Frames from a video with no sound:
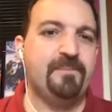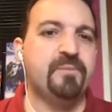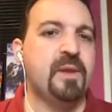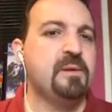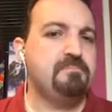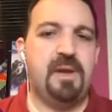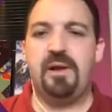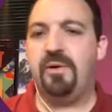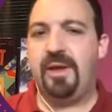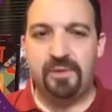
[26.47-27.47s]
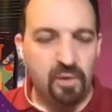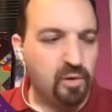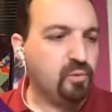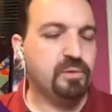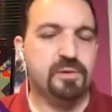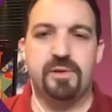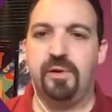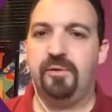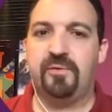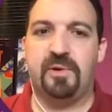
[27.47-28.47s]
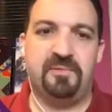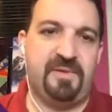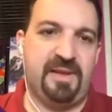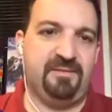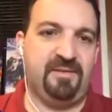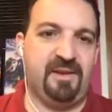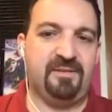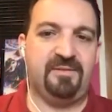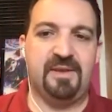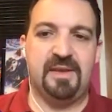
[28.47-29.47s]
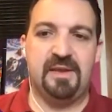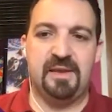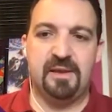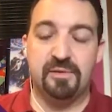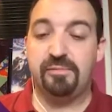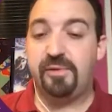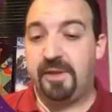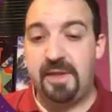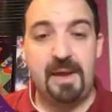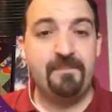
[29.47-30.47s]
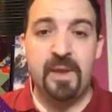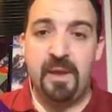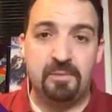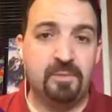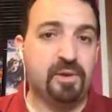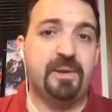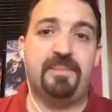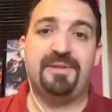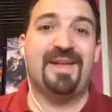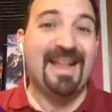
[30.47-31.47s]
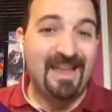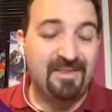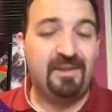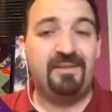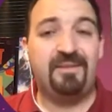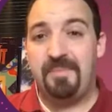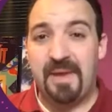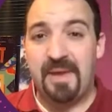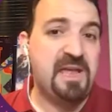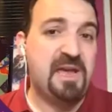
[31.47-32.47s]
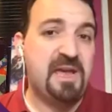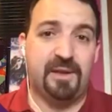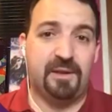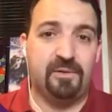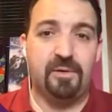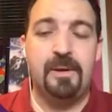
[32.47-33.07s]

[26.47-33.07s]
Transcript: I have been giving courses, training, and consulting for a lot of large companies and small companies